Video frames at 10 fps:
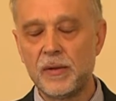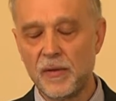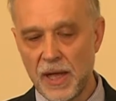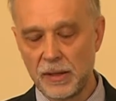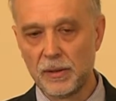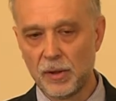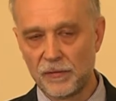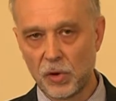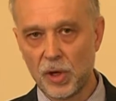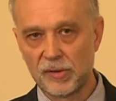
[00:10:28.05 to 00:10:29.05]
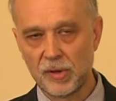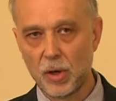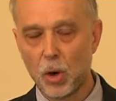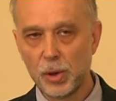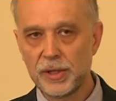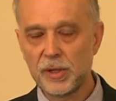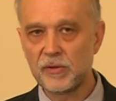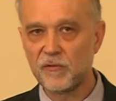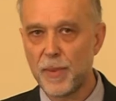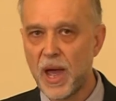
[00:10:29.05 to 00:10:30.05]
And then, of course, the
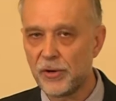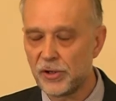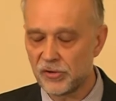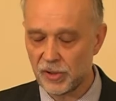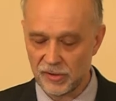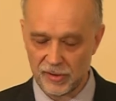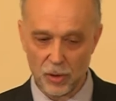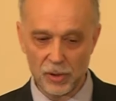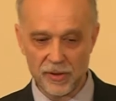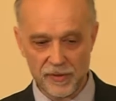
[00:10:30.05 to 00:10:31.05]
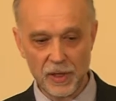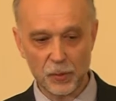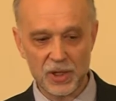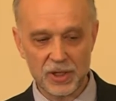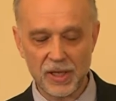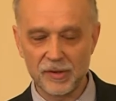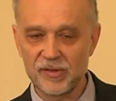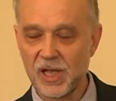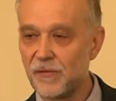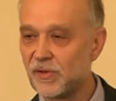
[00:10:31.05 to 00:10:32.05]
holiness of marriage is the only thing which can
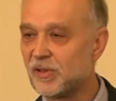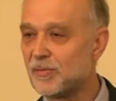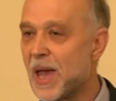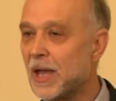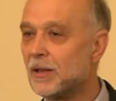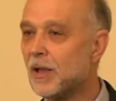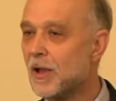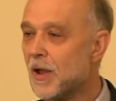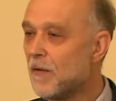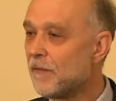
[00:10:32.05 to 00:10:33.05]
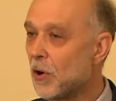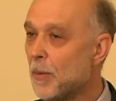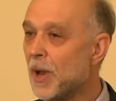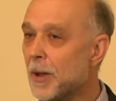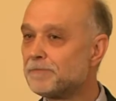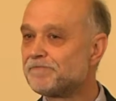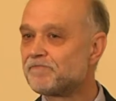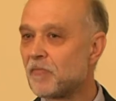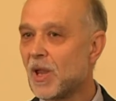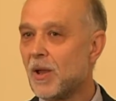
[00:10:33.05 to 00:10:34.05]
save this man from
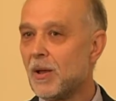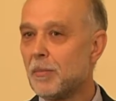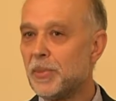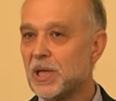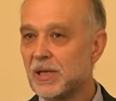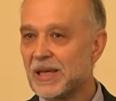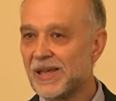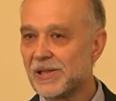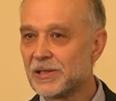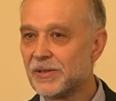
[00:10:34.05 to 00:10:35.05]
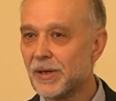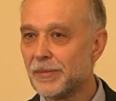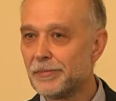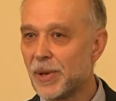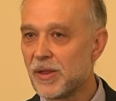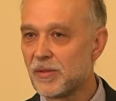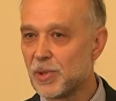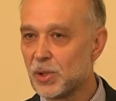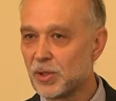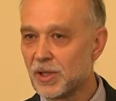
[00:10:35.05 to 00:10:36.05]
being killed by the
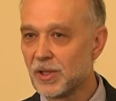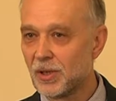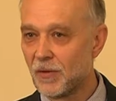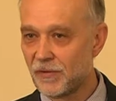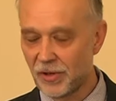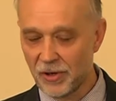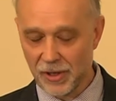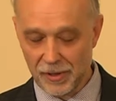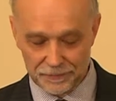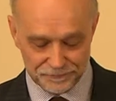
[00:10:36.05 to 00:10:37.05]
beauty of the girl.